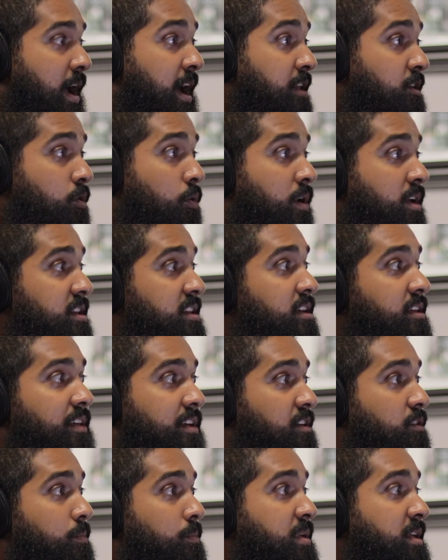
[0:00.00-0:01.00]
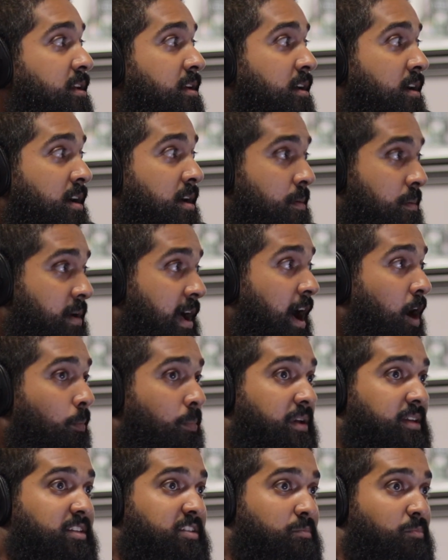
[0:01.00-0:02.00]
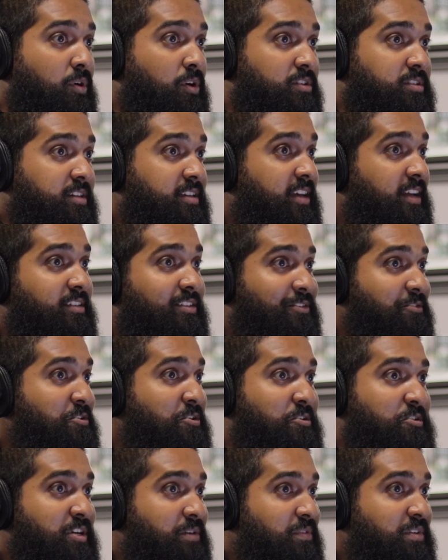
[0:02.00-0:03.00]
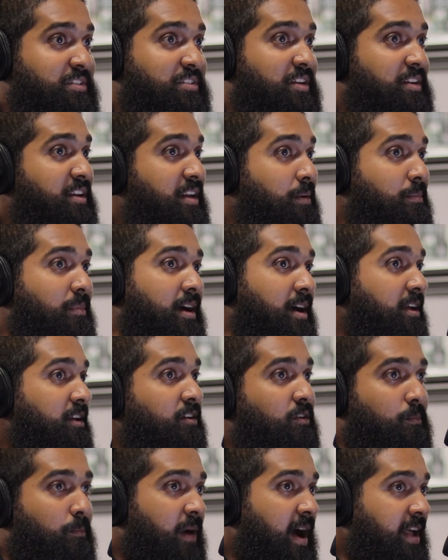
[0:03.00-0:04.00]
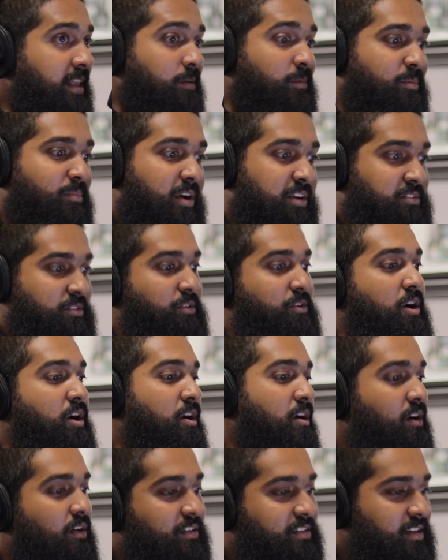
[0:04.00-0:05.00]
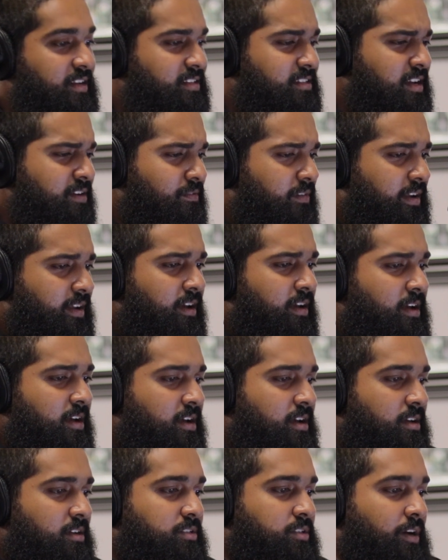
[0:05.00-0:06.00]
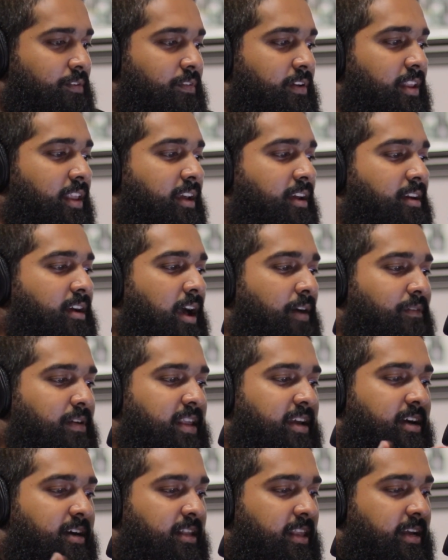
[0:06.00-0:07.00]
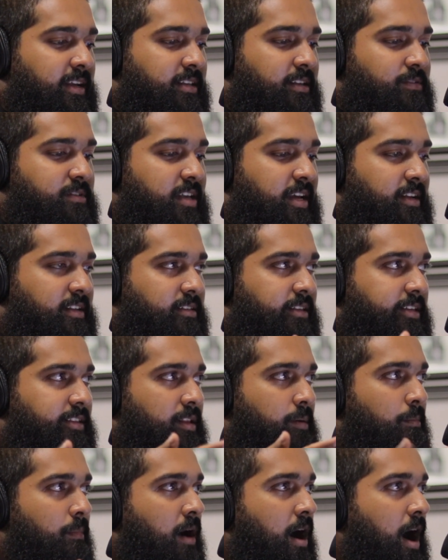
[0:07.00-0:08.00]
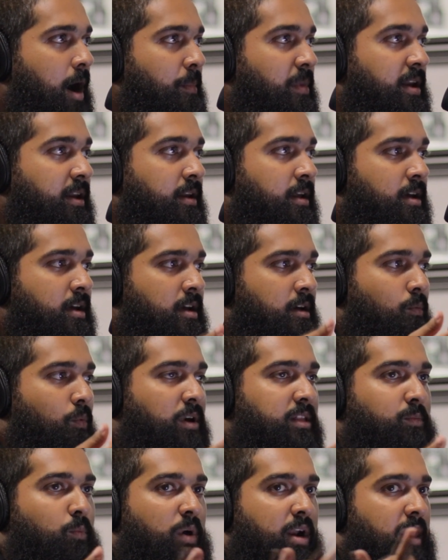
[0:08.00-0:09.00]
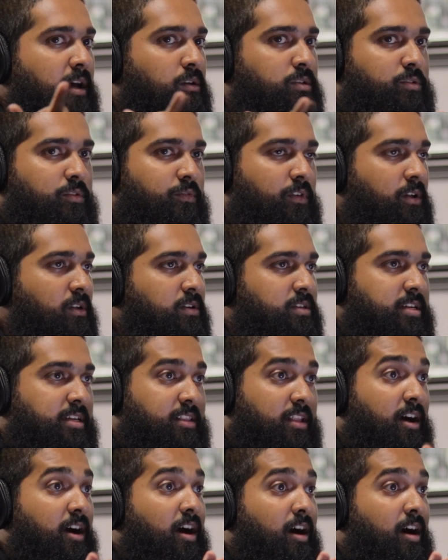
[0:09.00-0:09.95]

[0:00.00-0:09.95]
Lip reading: or I had no idea that you've been helping this person get to church every Sunday by, you know, buying them a Presto card or all this kind of stuff, right? So I feel like collectives like the Mob, and one I also follow is like the